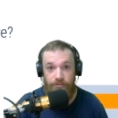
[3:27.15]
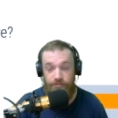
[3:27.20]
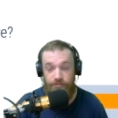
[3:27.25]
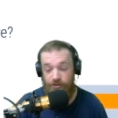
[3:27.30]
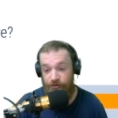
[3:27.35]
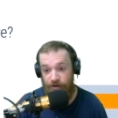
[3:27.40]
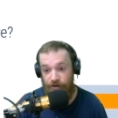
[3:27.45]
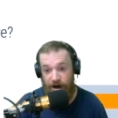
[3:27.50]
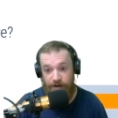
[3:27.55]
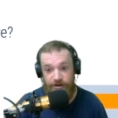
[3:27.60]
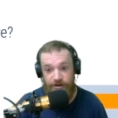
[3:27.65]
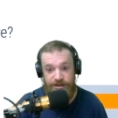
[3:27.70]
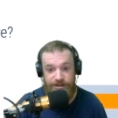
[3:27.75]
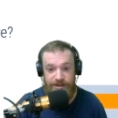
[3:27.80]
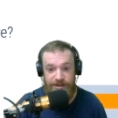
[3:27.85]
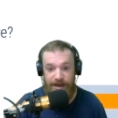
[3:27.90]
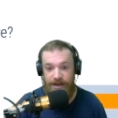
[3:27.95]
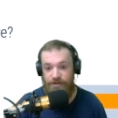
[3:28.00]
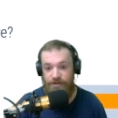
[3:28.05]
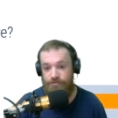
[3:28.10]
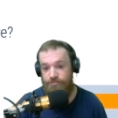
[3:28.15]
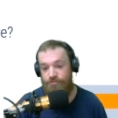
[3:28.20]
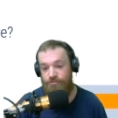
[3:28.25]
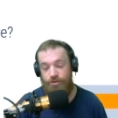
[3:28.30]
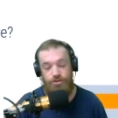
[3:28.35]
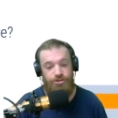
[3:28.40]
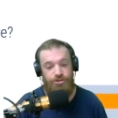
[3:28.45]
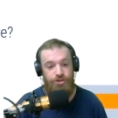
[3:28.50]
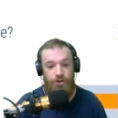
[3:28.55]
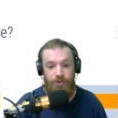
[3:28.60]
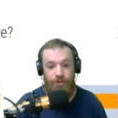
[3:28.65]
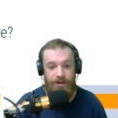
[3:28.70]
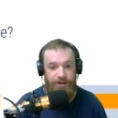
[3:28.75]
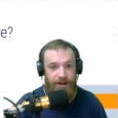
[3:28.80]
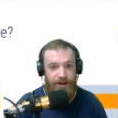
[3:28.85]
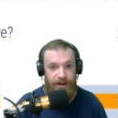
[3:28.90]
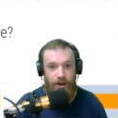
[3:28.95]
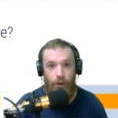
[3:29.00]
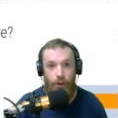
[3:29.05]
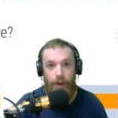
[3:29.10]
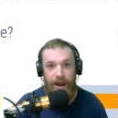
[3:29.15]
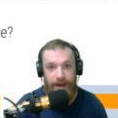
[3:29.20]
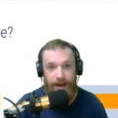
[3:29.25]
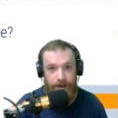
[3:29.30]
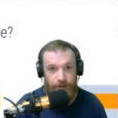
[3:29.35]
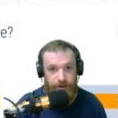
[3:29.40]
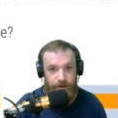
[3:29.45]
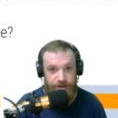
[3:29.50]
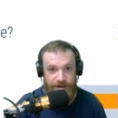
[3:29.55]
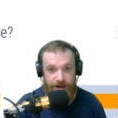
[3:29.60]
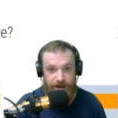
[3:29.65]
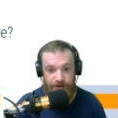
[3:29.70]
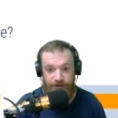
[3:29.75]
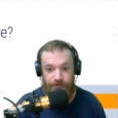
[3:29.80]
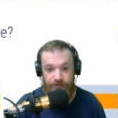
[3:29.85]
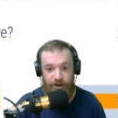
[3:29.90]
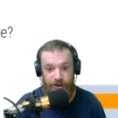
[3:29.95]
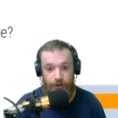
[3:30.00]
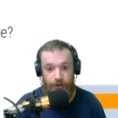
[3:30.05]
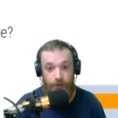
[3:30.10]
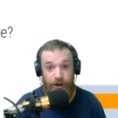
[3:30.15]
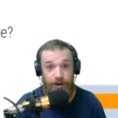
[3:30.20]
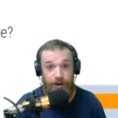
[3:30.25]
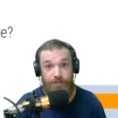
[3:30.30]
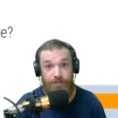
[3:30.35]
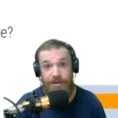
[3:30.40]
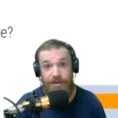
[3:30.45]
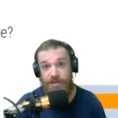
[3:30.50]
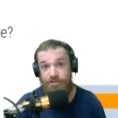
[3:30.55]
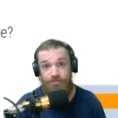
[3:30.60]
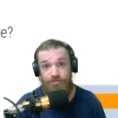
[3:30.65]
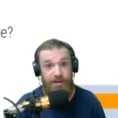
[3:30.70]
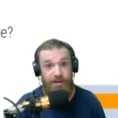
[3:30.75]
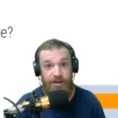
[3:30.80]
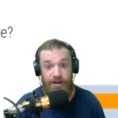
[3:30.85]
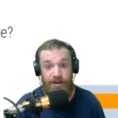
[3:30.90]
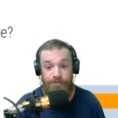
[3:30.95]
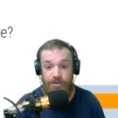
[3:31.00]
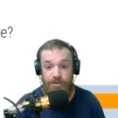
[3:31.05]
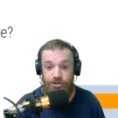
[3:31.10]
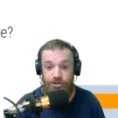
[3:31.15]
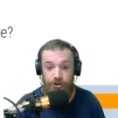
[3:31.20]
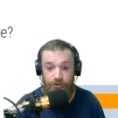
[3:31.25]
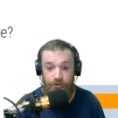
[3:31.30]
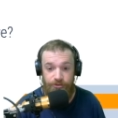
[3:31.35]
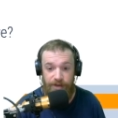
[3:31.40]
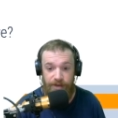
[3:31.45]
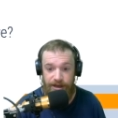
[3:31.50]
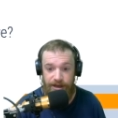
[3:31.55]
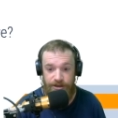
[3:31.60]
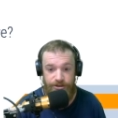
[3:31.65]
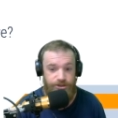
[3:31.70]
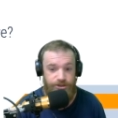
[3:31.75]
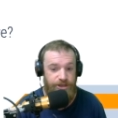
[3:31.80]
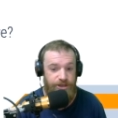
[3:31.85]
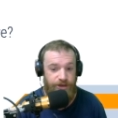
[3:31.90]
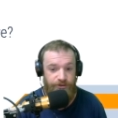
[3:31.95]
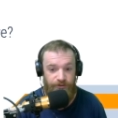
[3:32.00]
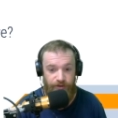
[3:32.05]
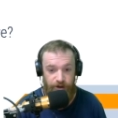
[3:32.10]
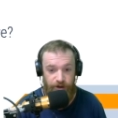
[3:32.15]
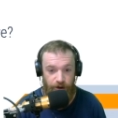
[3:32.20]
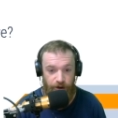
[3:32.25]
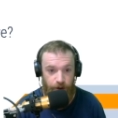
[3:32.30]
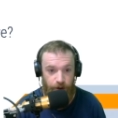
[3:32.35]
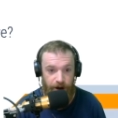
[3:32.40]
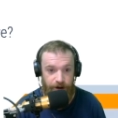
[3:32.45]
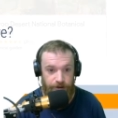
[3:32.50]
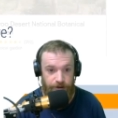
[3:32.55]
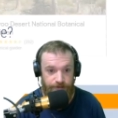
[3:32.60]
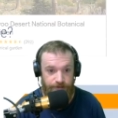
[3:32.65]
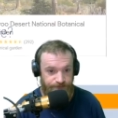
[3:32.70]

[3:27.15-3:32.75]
virus, and there's no way that I can go anywhere south of the equator because Vietnam doesn't own land south of the equator.